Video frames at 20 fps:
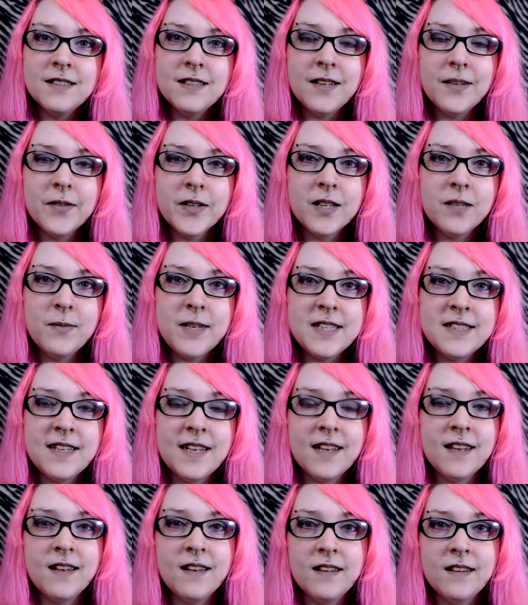Today we're going to be
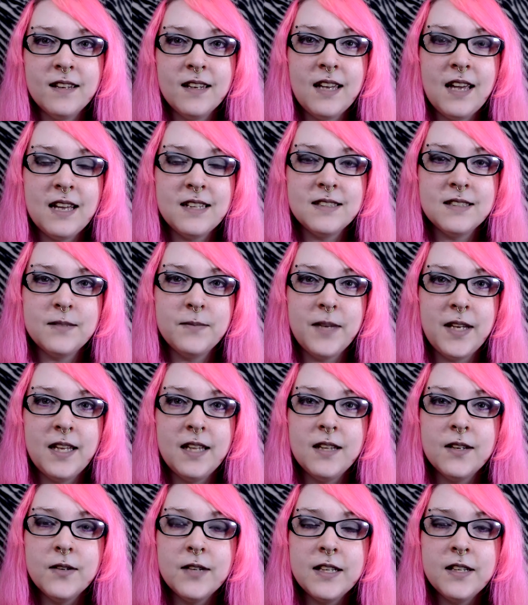taking a look at some
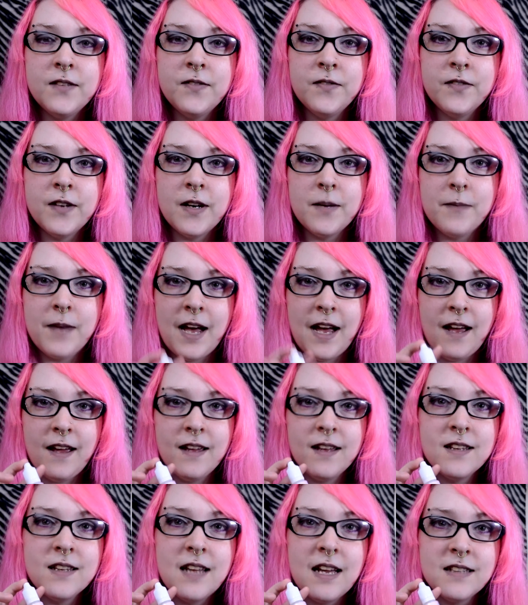e-liquid from
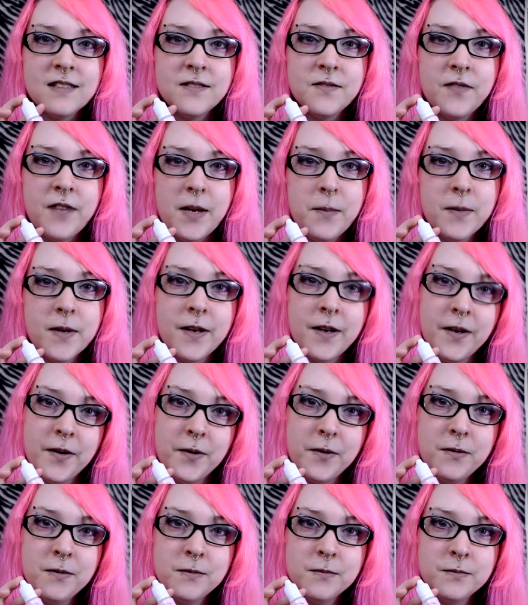High Class Vape Co.